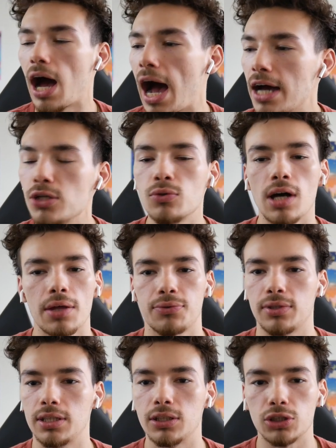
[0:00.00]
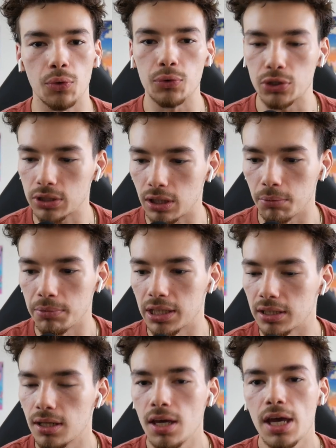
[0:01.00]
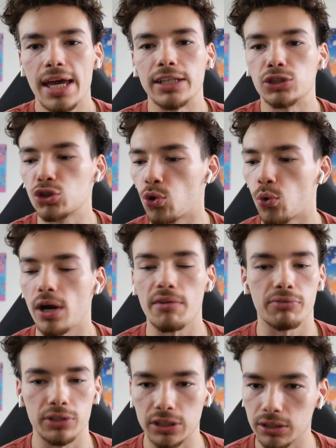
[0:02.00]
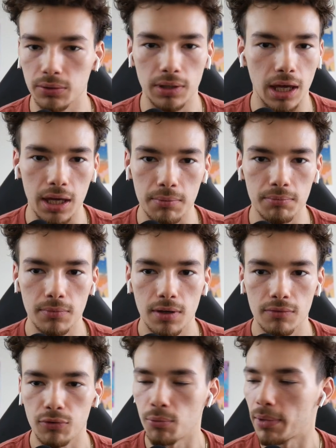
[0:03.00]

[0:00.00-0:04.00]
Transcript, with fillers: I do not think he's going to come in and score every single game for